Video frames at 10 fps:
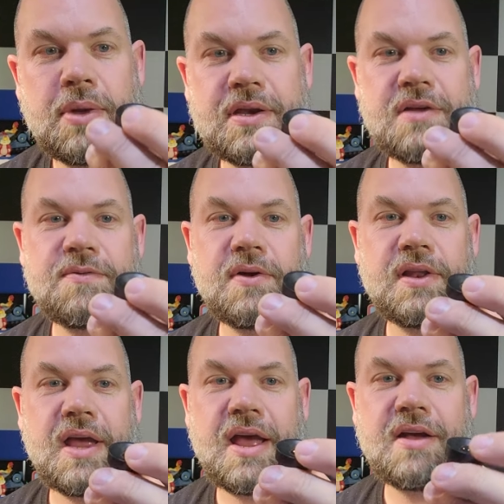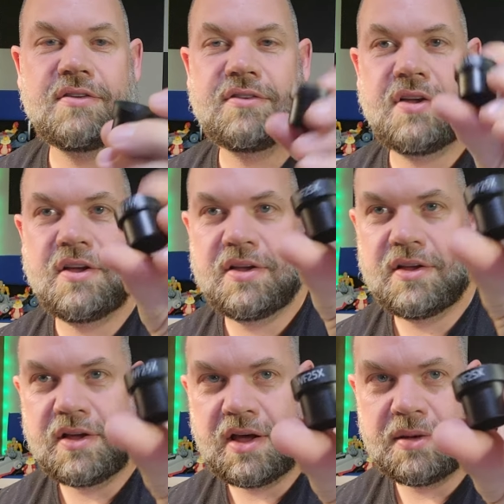By default, it has
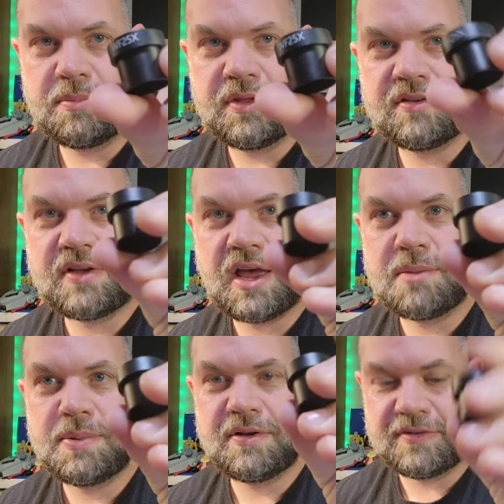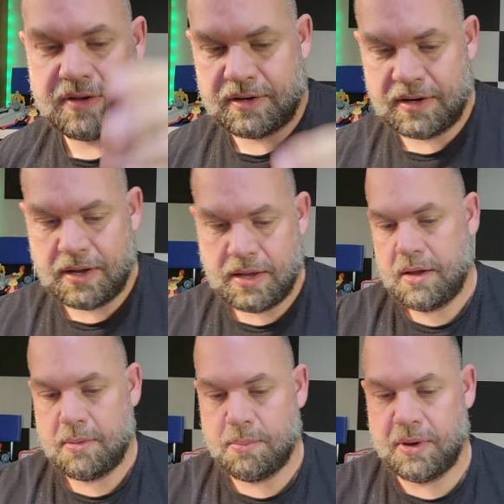um, this eyepiece in,
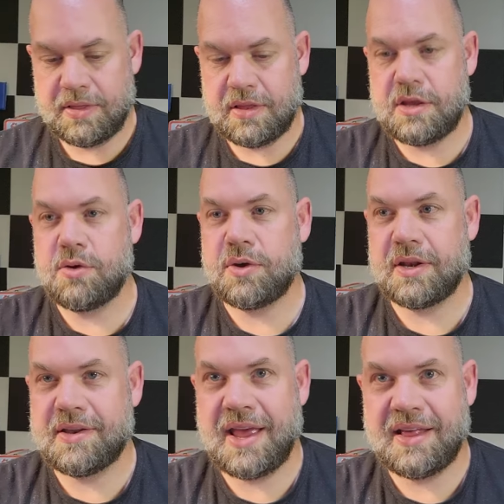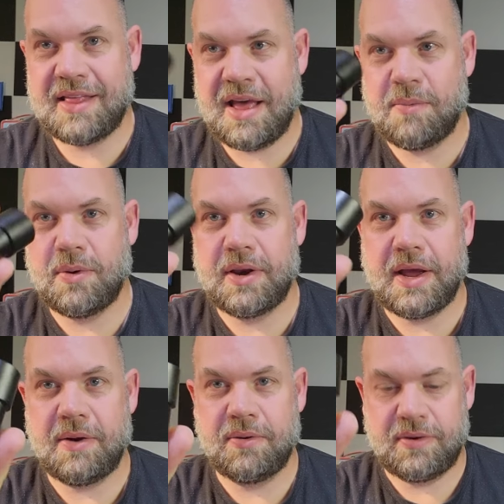but you can take that one
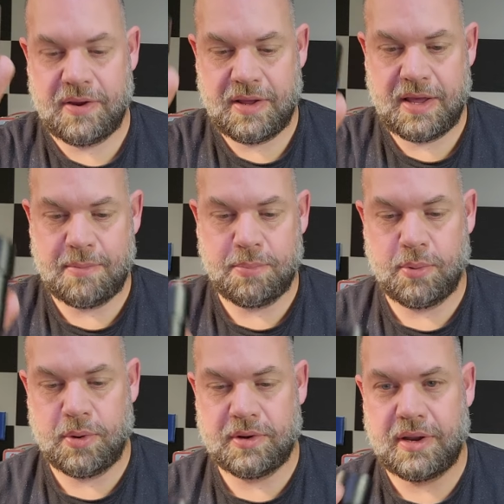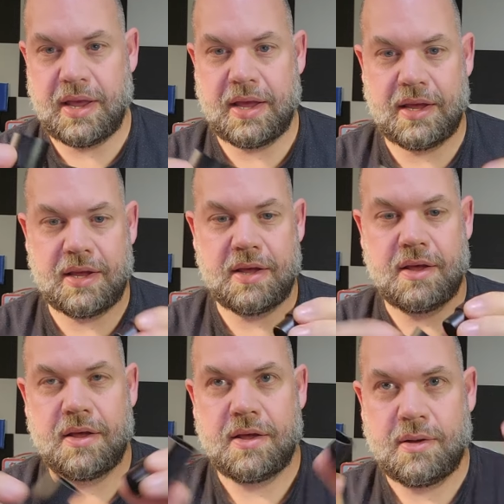out and put a
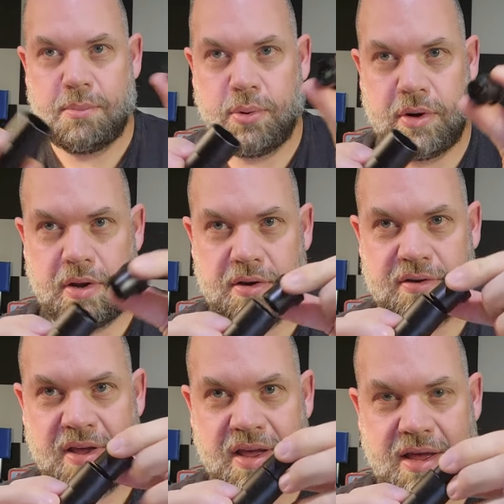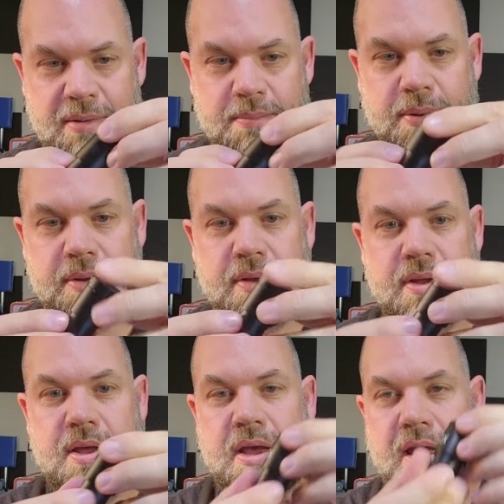put it on top
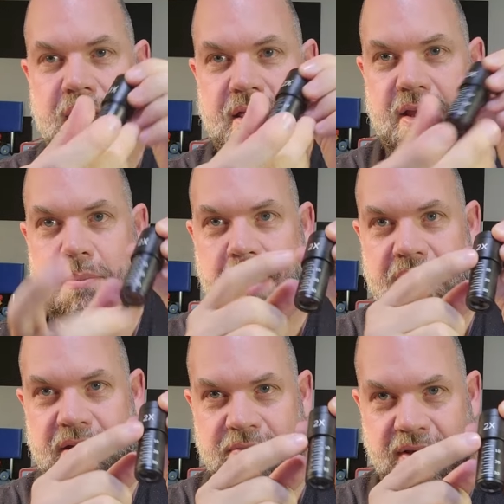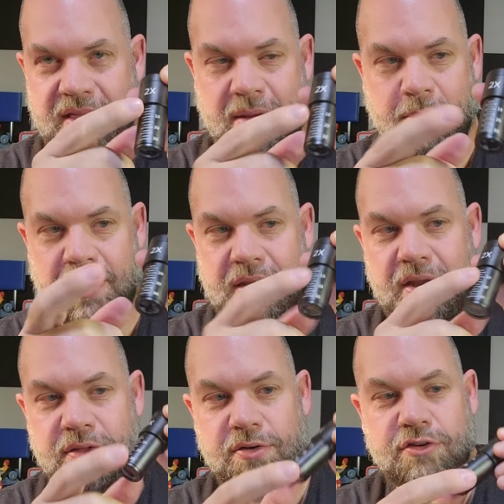and then magnify that by
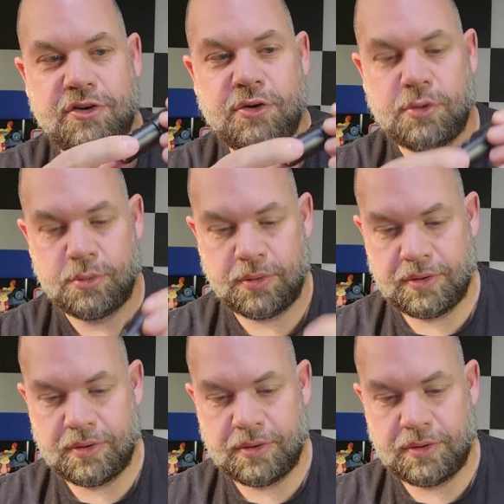another tube.